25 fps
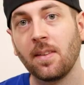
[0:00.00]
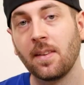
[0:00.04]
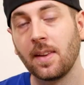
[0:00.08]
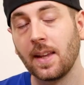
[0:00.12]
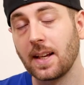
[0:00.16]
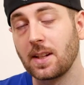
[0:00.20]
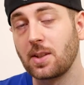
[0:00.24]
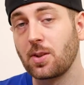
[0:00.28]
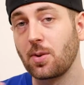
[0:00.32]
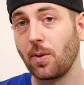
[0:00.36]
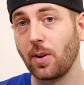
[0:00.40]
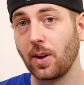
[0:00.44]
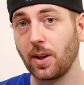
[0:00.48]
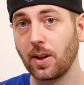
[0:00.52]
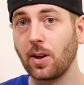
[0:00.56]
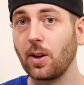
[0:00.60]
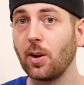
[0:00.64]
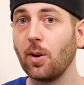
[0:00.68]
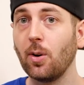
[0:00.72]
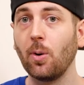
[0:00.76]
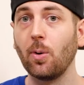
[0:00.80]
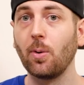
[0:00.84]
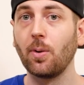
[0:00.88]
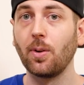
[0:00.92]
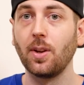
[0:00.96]
That's really
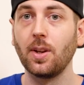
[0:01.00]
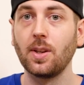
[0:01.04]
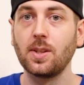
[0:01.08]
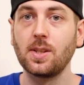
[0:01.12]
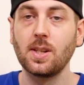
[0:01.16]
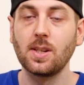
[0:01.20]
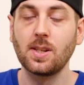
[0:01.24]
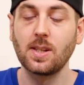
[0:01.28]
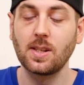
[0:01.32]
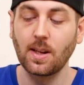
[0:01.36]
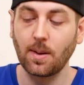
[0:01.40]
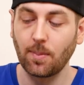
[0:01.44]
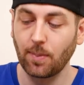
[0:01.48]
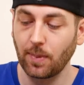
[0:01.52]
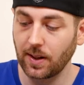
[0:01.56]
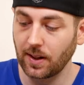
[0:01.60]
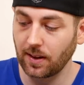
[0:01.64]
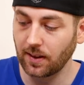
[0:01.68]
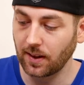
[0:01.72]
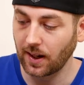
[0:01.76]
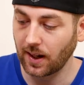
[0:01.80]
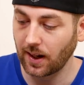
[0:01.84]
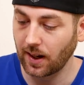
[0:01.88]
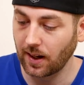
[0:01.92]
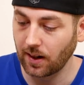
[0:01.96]
cool. This is something
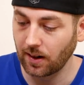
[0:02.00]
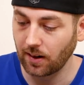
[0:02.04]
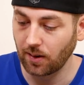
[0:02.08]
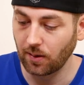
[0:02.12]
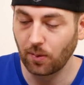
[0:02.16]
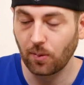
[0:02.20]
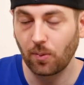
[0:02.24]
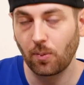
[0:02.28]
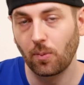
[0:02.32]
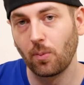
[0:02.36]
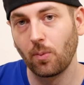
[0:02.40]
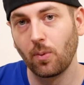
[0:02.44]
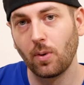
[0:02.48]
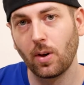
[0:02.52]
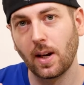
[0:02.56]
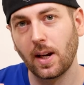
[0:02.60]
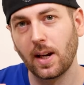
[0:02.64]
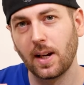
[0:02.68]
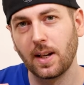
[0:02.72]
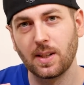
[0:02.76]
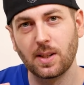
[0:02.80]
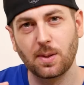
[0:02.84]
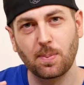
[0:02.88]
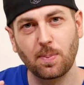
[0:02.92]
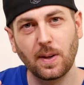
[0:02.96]
that
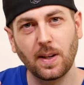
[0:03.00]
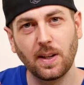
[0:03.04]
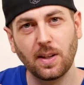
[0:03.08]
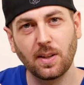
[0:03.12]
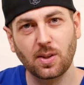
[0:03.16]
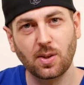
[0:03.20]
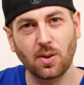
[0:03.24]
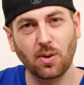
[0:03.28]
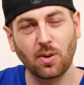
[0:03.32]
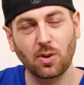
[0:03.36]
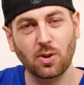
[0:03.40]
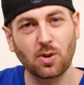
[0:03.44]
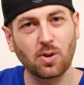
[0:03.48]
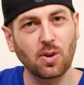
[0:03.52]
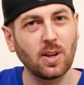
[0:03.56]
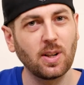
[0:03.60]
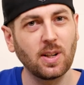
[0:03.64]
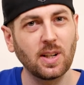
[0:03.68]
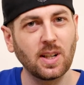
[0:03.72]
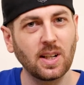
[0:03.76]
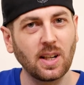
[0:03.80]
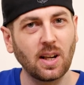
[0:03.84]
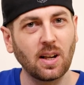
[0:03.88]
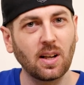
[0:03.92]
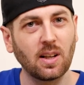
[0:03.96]
has been sort of
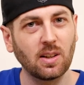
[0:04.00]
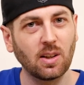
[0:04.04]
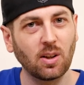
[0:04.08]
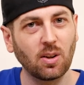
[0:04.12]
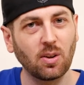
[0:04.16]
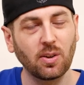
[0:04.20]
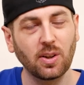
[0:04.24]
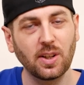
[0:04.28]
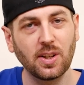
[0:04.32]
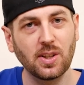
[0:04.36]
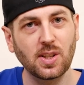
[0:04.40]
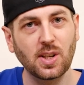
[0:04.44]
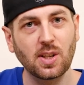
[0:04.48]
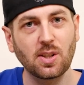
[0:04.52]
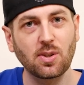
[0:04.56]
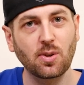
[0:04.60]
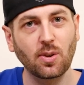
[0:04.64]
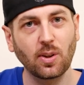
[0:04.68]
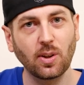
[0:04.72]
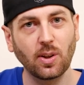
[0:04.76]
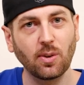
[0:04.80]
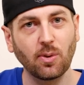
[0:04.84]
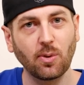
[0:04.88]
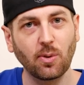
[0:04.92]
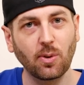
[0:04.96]
trending along these entry
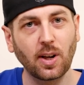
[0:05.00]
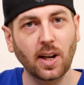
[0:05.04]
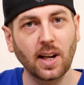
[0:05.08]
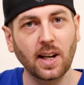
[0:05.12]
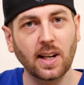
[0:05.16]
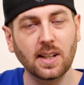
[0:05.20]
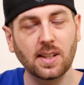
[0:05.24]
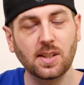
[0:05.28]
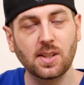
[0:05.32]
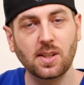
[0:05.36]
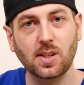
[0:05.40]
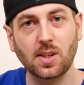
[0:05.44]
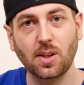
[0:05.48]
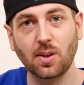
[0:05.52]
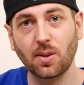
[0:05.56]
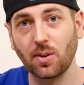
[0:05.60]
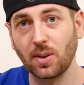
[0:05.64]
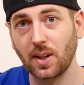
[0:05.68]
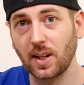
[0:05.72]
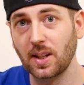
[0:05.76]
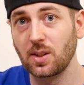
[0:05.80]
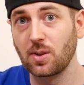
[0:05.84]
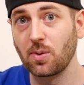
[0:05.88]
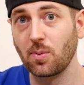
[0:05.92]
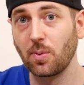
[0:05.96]
level cards, so
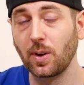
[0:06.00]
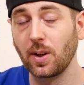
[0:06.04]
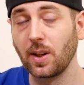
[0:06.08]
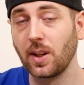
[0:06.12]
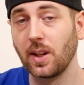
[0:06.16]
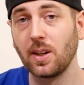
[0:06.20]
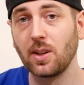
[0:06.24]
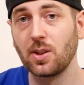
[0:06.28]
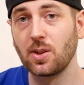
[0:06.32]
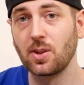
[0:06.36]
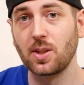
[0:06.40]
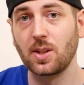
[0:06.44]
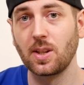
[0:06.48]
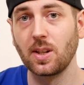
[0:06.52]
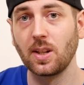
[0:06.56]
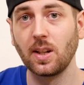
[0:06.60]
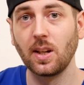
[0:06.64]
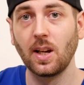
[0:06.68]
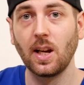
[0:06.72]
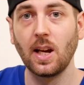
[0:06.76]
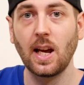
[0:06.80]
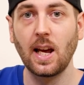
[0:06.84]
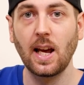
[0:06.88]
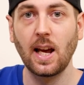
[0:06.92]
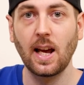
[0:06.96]
that's really interesting.
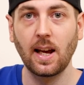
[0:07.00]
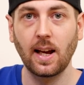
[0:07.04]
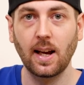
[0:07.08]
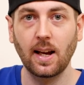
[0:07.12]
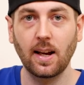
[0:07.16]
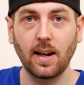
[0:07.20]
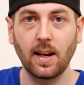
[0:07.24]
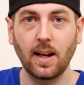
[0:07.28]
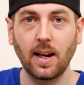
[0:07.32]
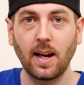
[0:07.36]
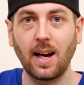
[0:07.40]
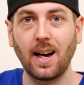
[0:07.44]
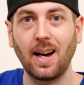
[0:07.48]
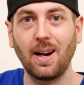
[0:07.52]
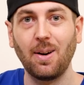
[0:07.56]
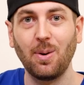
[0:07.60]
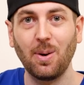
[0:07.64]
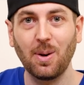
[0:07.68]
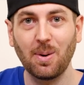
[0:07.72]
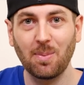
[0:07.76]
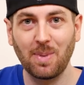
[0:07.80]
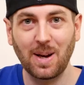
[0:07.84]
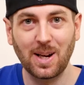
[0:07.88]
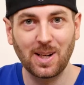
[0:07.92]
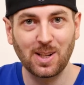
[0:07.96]
I
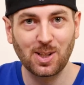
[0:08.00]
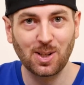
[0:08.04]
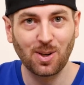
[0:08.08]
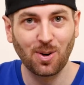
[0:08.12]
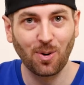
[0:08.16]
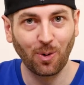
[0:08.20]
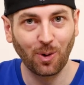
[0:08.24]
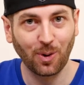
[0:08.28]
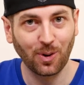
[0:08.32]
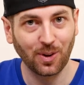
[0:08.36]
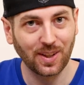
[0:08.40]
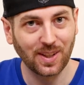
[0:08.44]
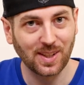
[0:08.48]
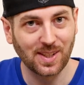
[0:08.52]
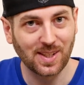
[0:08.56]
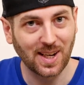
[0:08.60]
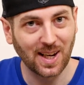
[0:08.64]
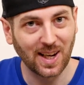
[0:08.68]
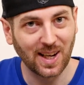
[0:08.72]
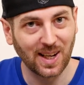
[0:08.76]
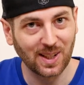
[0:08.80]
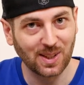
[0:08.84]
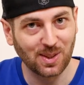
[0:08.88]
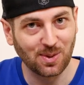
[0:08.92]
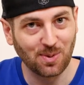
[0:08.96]
would imagine all of these
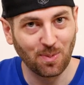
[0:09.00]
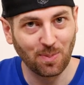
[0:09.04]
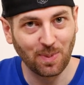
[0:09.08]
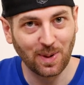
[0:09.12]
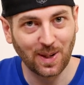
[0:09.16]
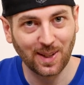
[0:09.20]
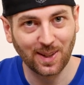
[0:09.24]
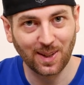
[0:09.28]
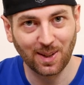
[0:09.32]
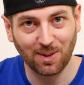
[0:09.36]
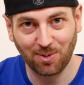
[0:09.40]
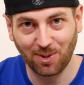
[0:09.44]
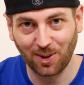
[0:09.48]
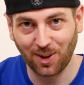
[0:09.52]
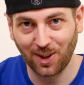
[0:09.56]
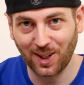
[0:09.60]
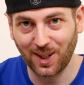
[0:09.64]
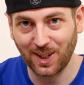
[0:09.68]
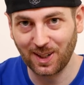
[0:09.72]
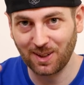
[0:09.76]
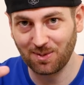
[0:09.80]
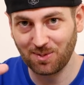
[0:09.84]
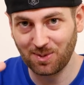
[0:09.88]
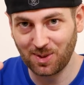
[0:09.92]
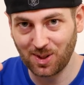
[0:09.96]
cards will be the
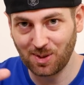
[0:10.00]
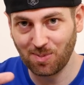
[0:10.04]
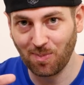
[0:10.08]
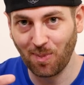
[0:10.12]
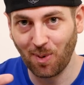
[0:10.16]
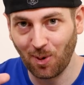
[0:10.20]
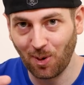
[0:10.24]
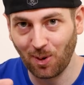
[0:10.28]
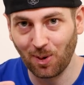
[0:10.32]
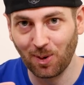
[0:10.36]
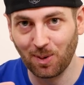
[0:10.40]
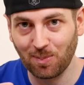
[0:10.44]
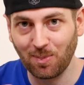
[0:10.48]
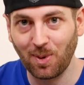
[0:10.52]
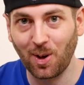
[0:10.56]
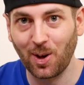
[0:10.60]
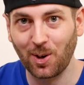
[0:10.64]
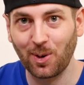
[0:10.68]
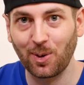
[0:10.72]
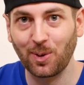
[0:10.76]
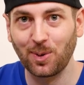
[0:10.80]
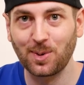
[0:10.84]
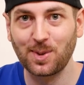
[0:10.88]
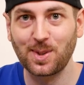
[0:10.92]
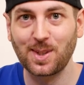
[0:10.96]
very small
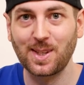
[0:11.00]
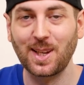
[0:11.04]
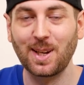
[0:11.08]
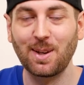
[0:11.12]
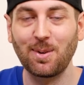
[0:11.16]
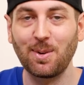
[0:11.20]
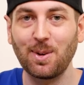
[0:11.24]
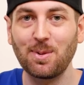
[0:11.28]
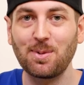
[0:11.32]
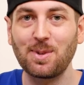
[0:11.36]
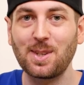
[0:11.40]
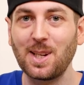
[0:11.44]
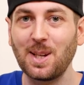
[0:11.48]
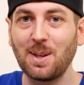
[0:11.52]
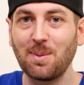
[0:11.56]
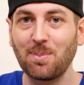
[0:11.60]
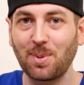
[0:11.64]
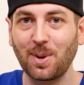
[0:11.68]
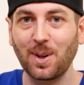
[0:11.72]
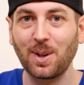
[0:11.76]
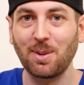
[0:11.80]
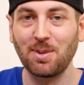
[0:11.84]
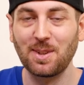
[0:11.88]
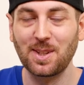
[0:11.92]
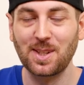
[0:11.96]
models that we've seen
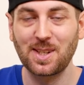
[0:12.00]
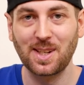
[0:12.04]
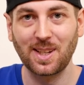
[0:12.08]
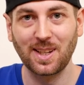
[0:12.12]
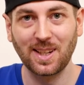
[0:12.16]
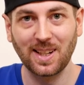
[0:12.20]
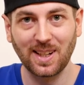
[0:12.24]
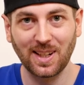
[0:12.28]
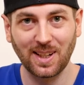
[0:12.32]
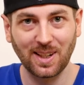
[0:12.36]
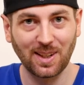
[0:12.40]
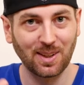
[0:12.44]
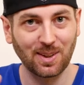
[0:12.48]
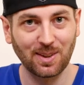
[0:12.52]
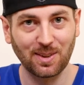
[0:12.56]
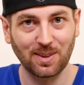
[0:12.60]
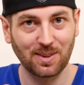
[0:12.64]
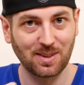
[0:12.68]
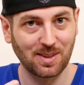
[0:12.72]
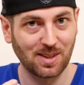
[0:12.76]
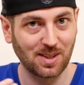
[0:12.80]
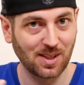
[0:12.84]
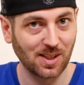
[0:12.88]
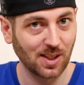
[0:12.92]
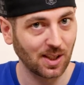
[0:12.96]
previously, you know,
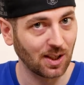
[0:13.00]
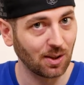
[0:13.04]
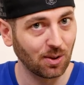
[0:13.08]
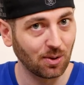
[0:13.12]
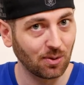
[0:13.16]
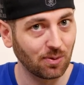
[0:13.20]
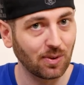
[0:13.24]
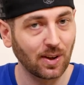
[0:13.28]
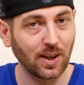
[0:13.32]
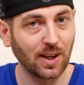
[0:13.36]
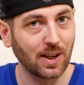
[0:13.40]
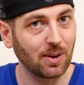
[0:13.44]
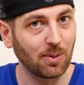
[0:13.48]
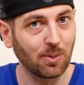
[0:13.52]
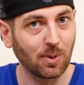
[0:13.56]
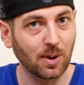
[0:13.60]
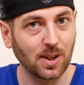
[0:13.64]
single fan